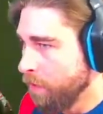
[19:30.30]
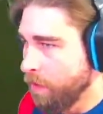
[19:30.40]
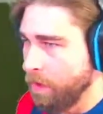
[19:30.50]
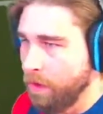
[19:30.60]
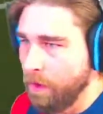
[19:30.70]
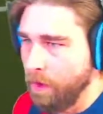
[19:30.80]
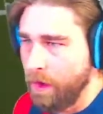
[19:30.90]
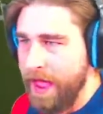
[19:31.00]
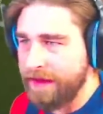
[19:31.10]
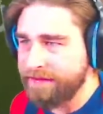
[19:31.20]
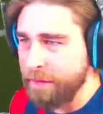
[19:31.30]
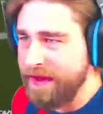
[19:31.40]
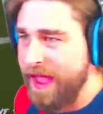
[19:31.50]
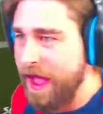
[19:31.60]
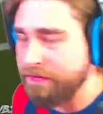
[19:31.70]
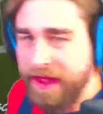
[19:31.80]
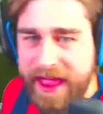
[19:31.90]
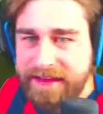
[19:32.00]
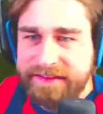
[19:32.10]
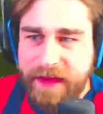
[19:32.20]
Ooh, I had somebody else. I
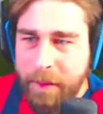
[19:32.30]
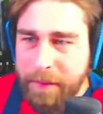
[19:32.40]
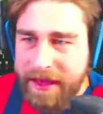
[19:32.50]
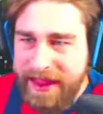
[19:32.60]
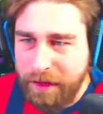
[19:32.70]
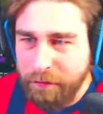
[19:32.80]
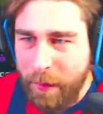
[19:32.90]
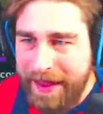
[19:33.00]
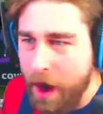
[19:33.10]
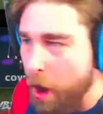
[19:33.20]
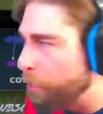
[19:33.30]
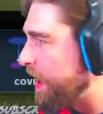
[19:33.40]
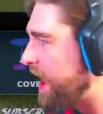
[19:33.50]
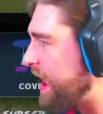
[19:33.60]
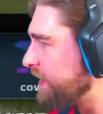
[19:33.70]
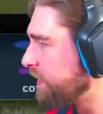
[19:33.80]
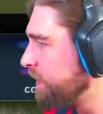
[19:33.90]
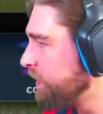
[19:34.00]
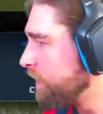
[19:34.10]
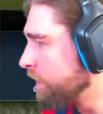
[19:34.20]
had somebody else wide open.
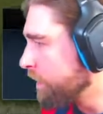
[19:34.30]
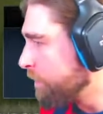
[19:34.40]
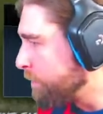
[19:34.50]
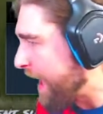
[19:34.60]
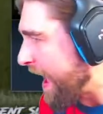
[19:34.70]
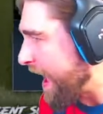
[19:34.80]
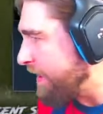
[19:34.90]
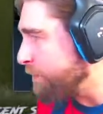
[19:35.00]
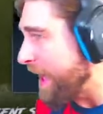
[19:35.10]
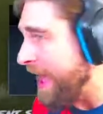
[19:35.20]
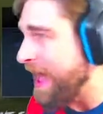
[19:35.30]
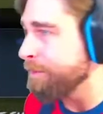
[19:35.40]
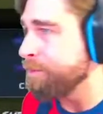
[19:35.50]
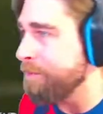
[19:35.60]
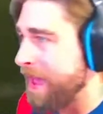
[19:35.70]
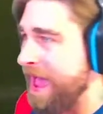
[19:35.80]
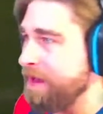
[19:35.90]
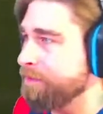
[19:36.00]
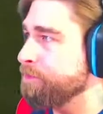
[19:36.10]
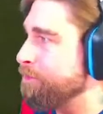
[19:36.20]
Bad, bad,
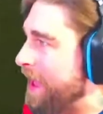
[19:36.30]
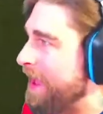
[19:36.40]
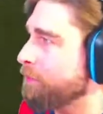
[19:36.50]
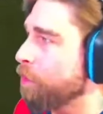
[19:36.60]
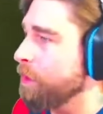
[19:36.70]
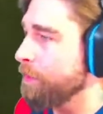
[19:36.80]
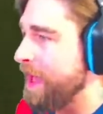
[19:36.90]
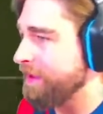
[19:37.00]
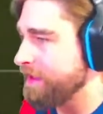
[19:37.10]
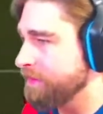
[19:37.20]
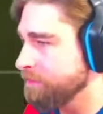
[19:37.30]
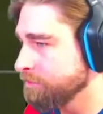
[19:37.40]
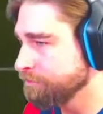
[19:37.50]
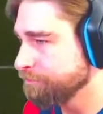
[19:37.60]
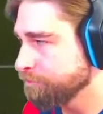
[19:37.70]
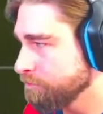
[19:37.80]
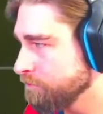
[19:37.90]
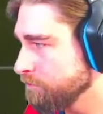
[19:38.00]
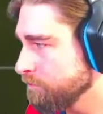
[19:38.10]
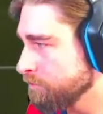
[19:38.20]
bad, bad quarterbacking.
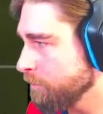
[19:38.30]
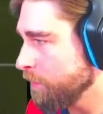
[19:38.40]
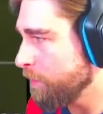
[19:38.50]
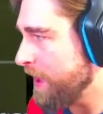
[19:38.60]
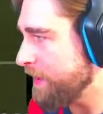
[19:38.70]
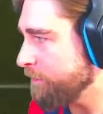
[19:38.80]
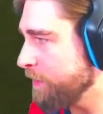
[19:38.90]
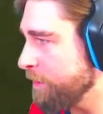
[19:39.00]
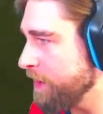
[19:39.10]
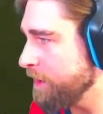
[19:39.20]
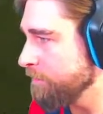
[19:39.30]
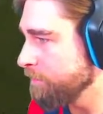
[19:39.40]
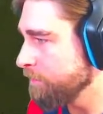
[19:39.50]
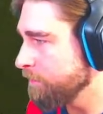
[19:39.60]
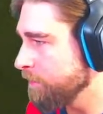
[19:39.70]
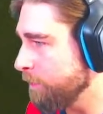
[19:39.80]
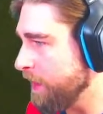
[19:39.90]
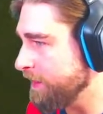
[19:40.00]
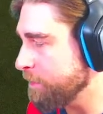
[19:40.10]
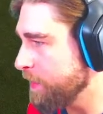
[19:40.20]
Matt Pittman,
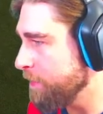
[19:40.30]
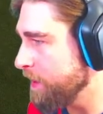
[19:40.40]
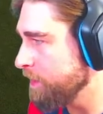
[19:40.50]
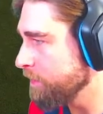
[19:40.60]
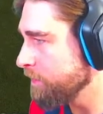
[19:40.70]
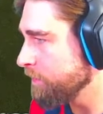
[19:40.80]
liking Pittman.